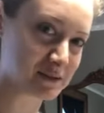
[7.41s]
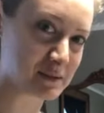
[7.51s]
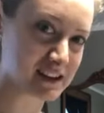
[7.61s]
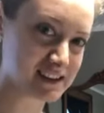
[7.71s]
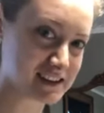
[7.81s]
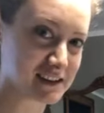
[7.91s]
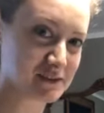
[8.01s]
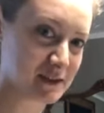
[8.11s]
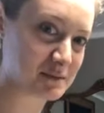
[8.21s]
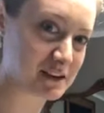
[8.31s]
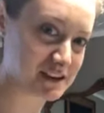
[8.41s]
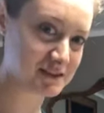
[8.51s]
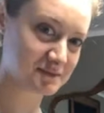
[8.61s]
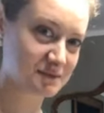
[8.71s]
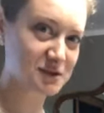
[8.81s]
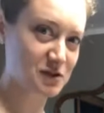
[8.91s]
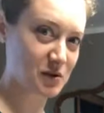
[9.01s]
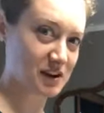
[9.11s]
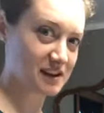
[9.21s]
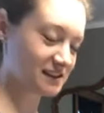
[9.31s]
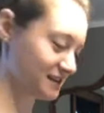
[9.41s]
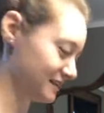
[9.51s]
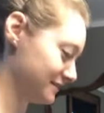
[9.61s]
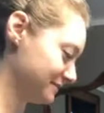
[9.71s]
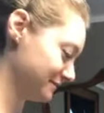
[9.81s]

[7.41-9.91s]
little bit, see if anybody joins.